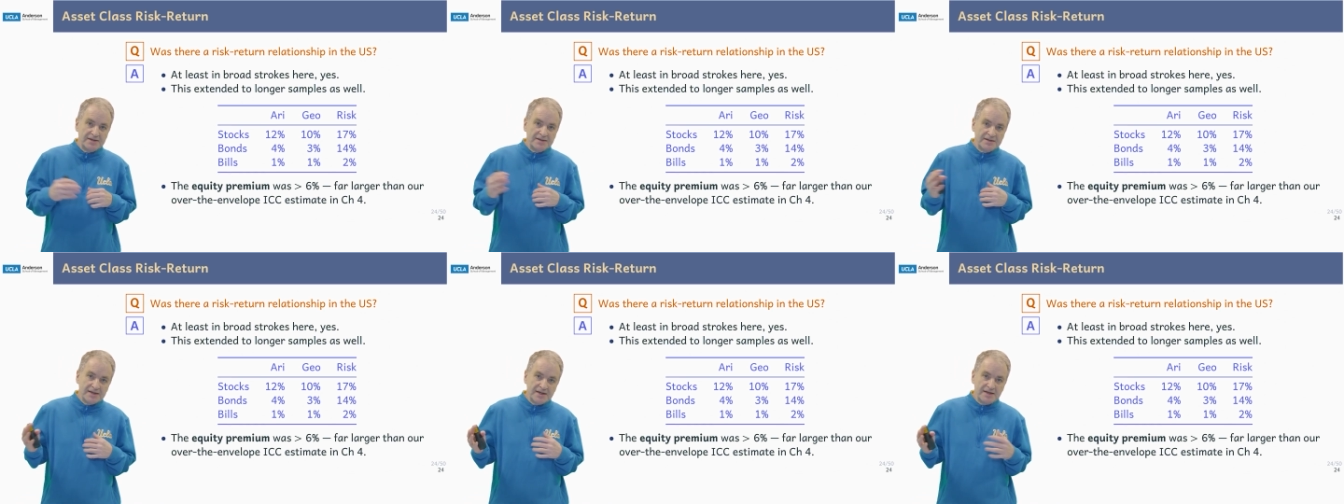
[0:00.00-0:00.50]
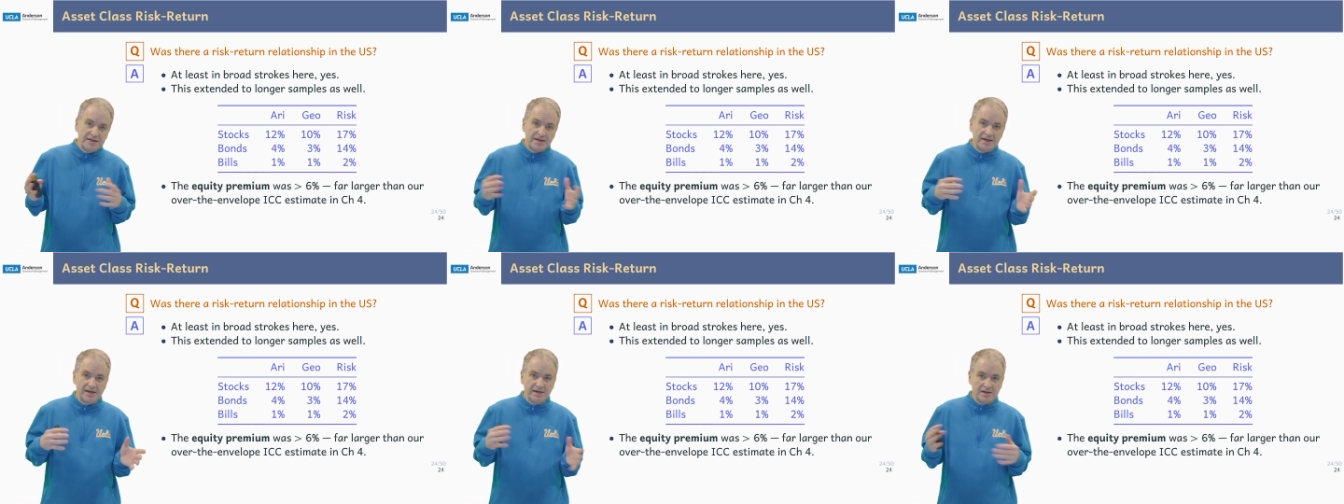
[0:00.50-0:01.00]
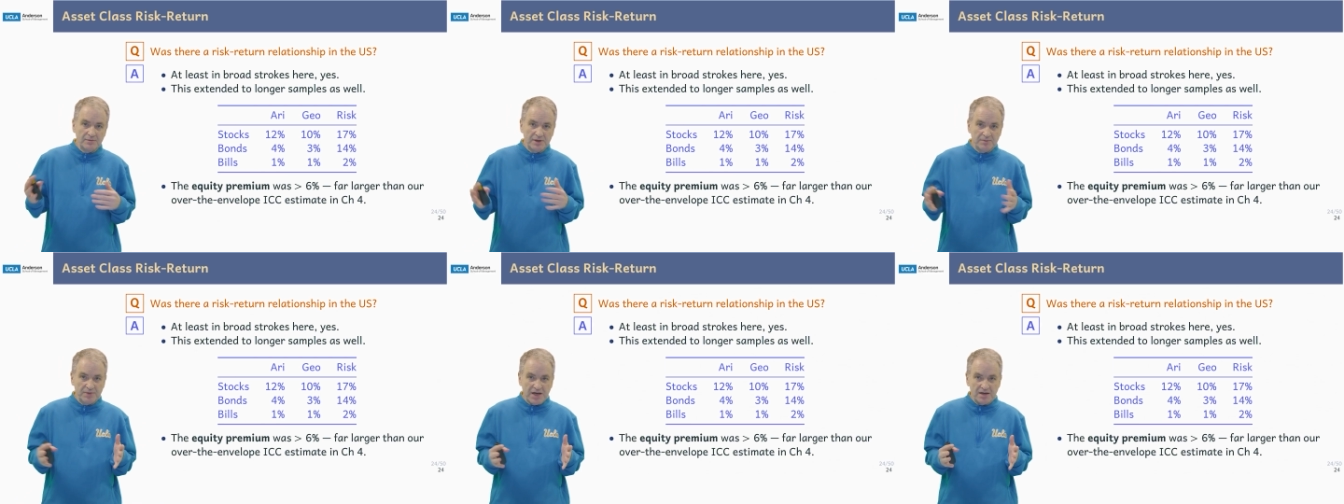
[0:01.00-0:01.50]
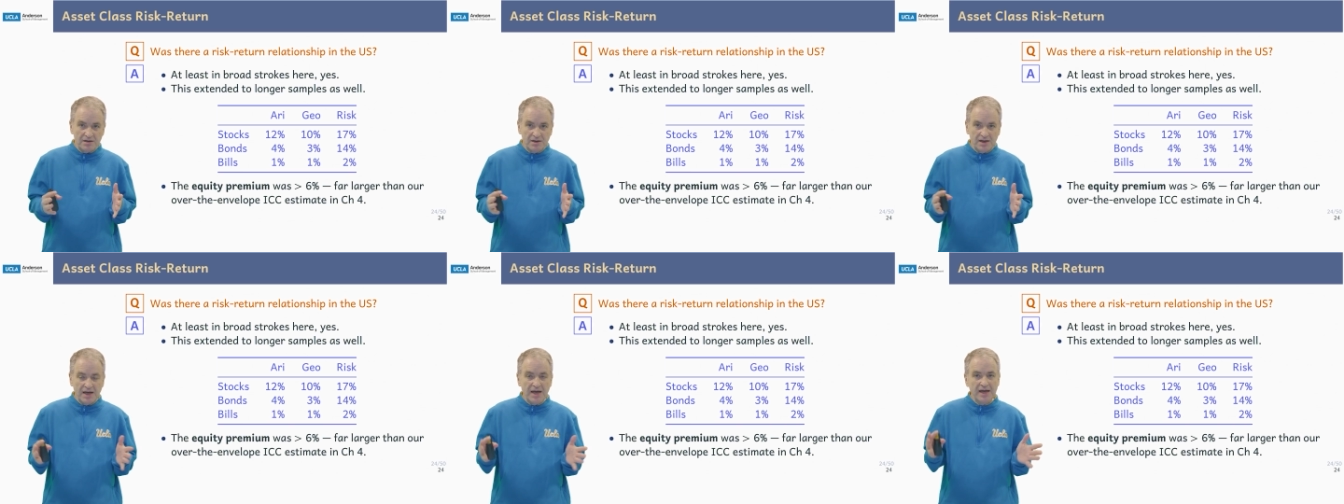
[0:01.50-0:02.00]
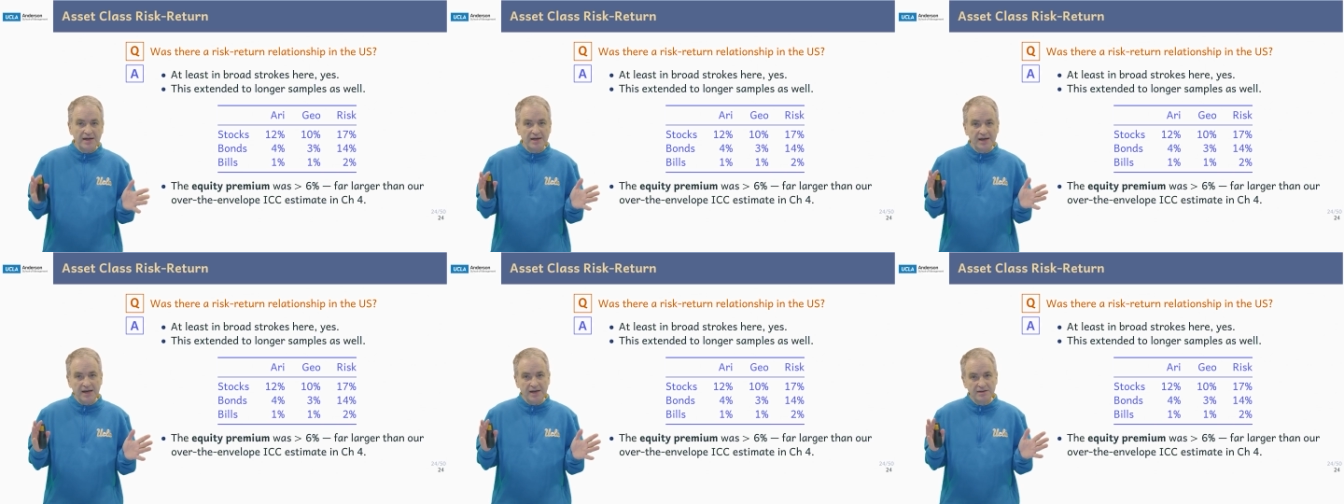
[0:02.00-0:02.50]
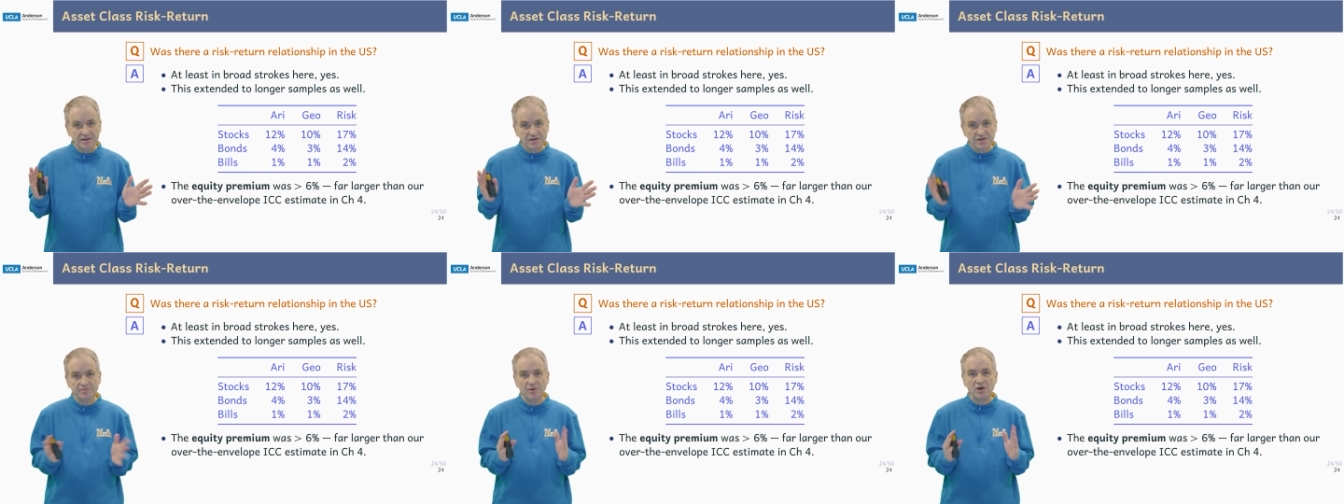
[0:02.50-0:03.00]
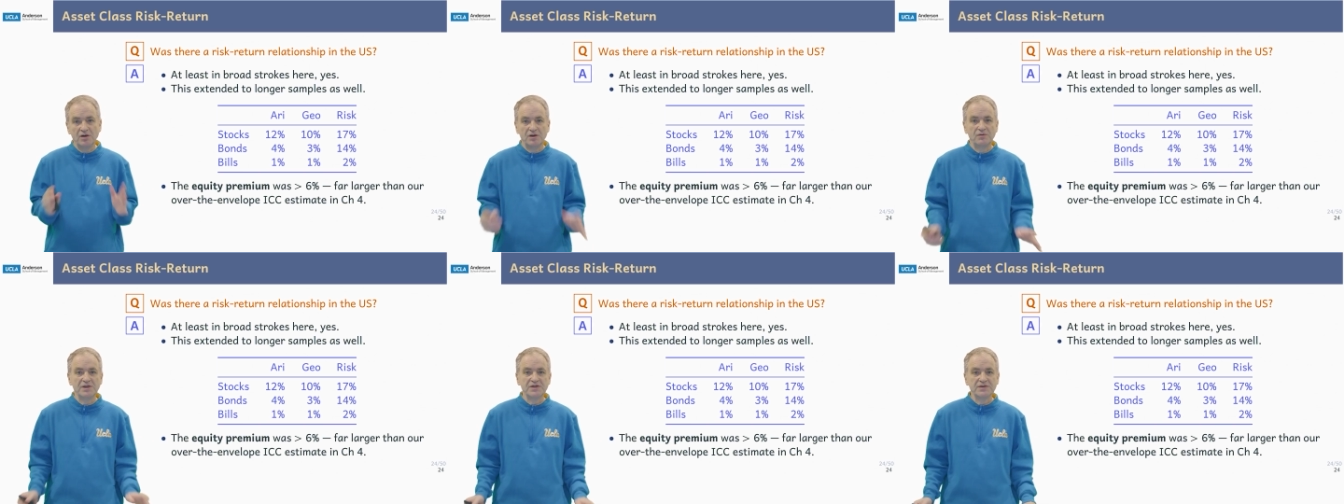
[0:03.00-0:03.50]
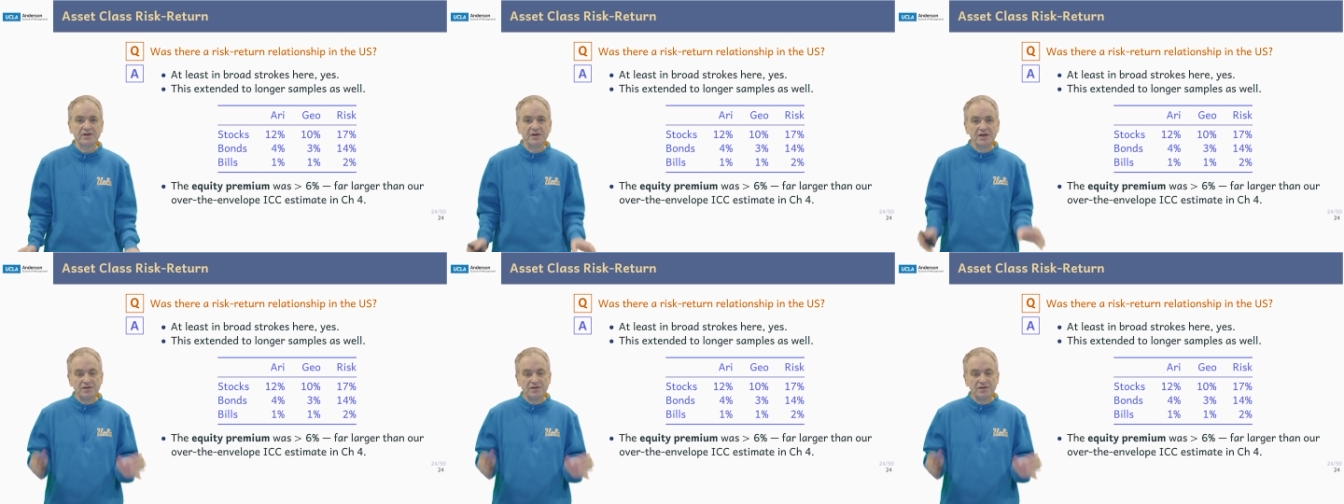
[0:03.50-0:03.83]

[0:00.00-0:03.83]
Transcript: did a little bit better and had smaller risk.